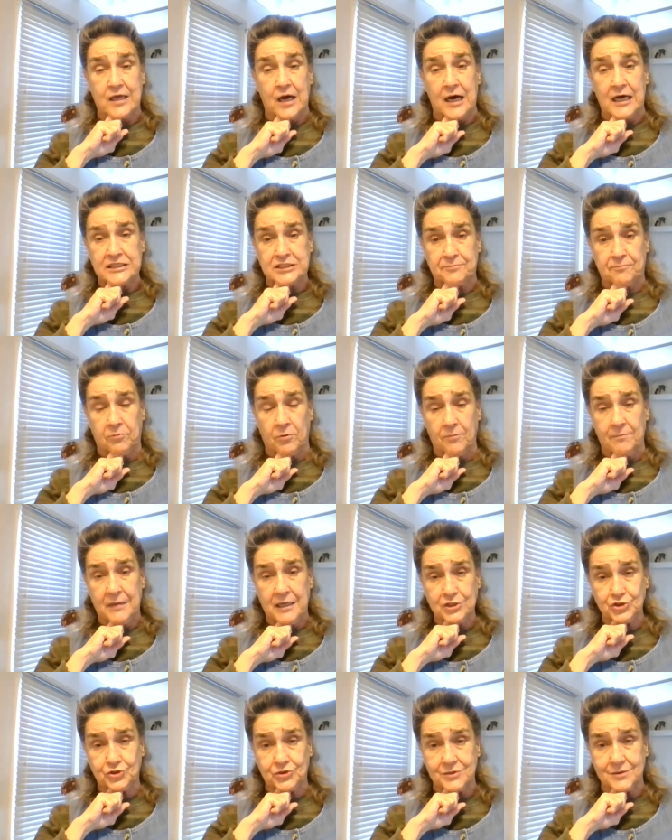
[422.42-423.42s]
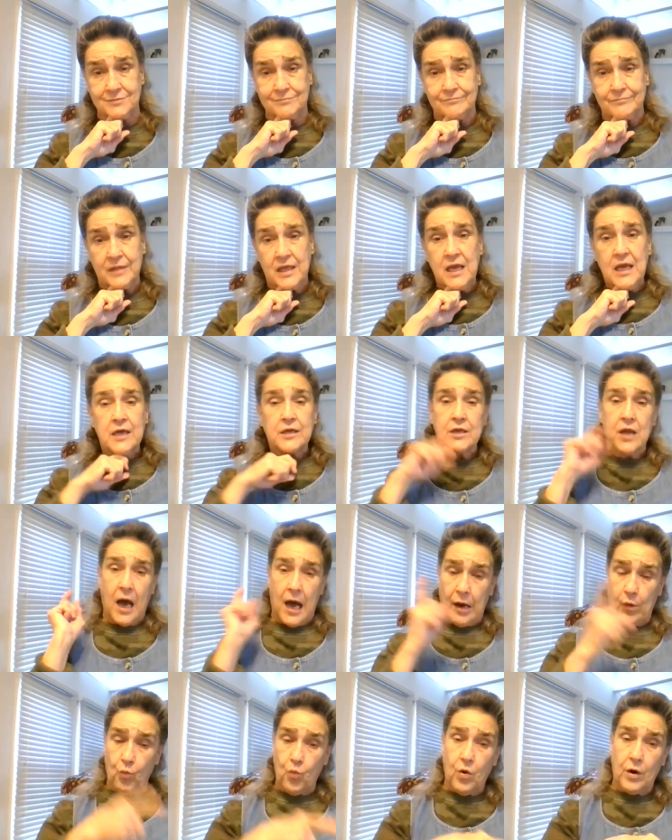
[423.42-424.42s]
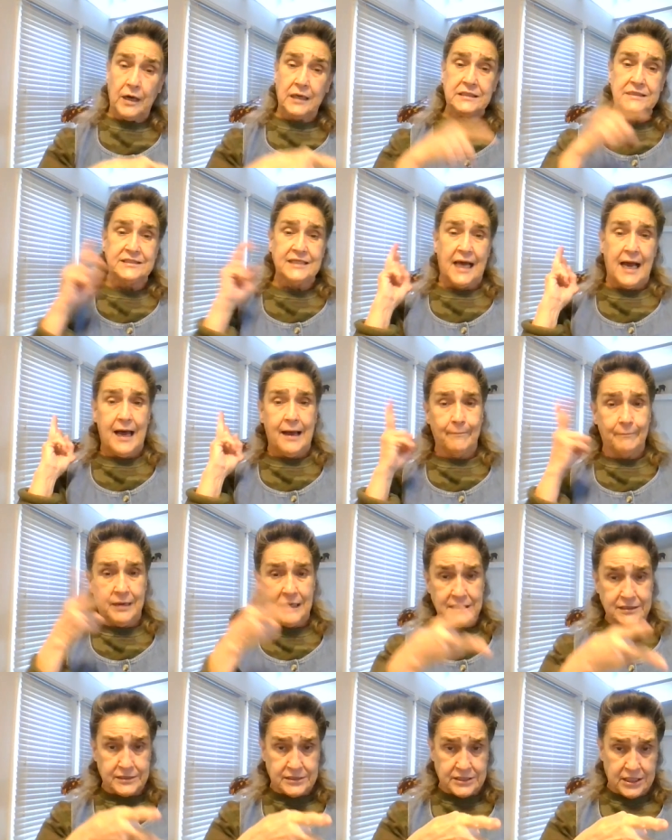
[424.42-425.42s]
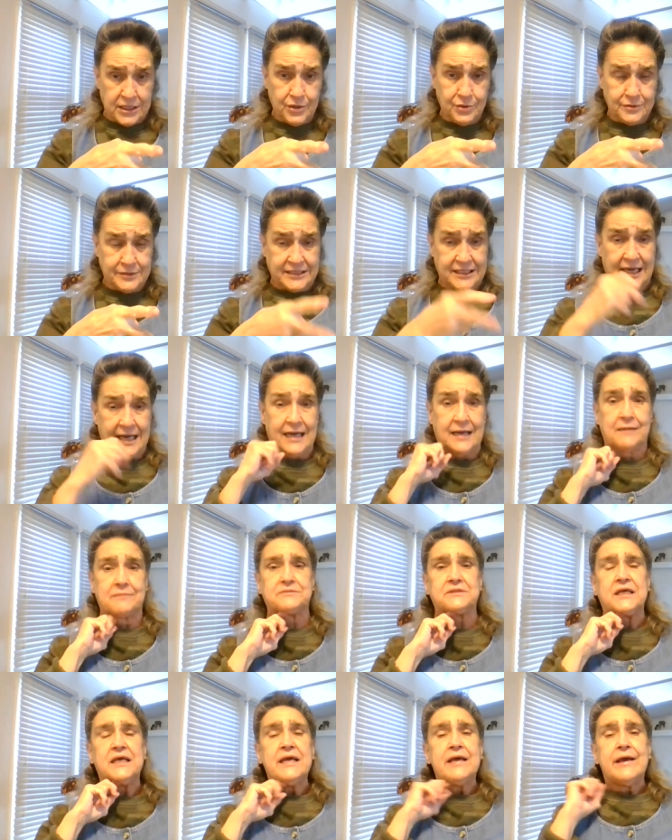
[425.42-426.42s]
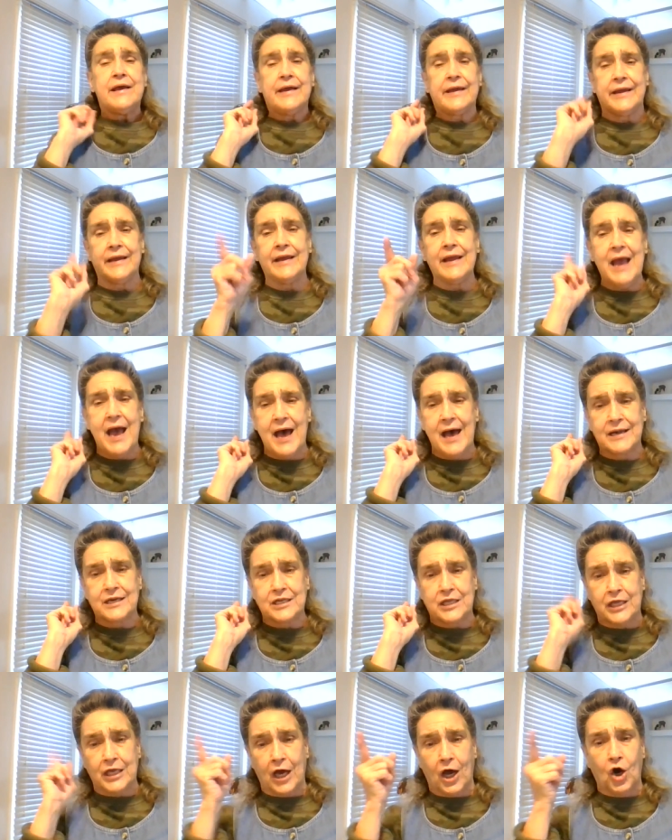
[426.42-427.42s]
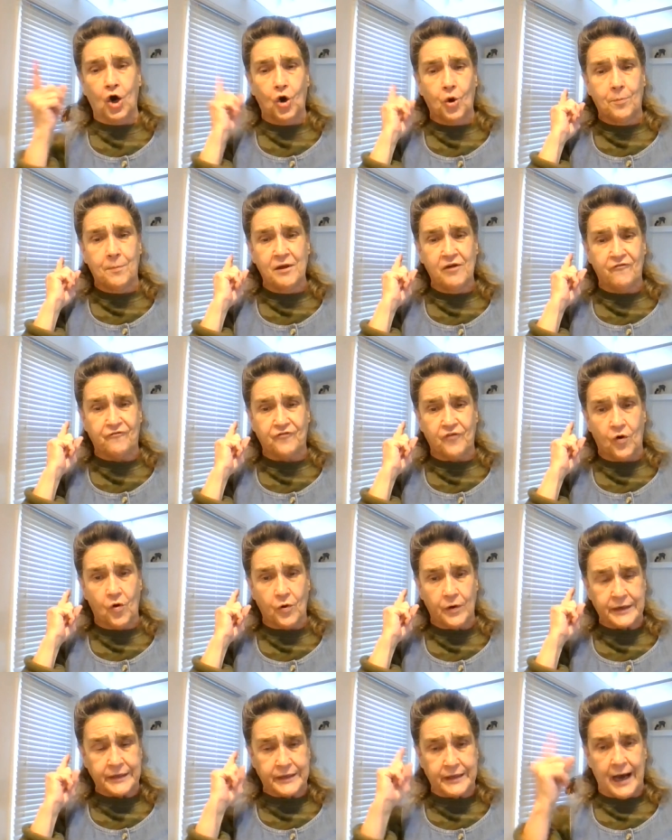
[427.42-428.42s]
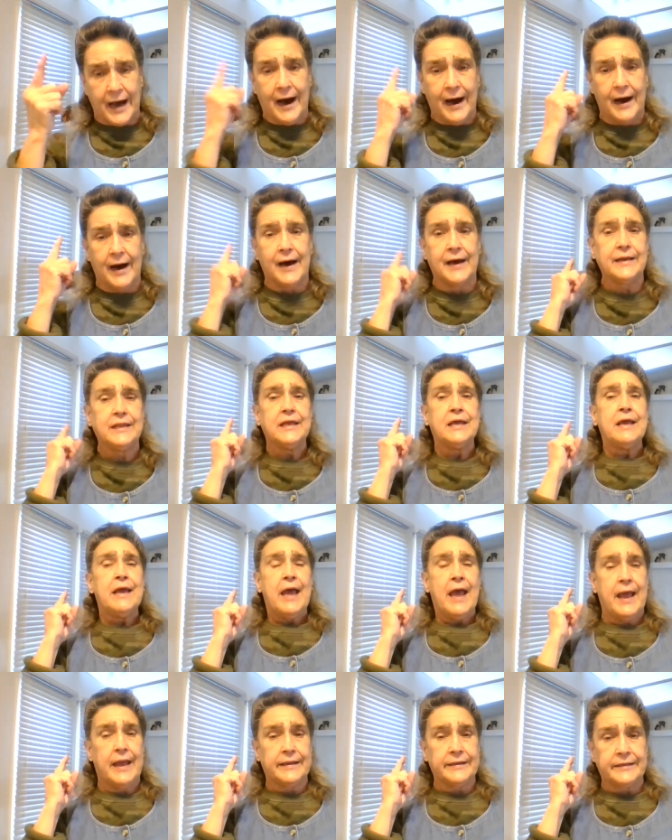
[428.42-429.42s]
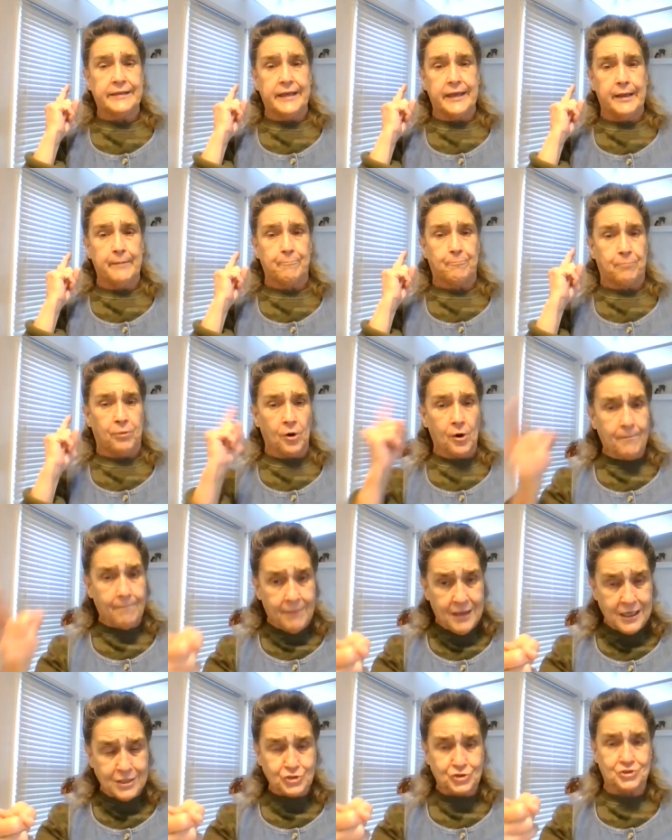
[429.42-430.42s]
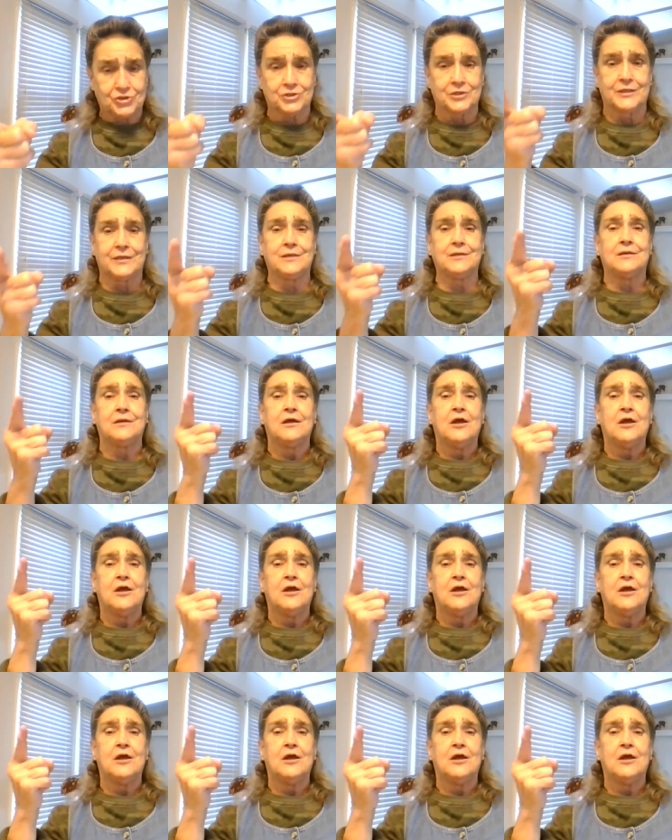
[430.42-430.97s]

God's permission. Not one time, but two times. He had to go before God and get permission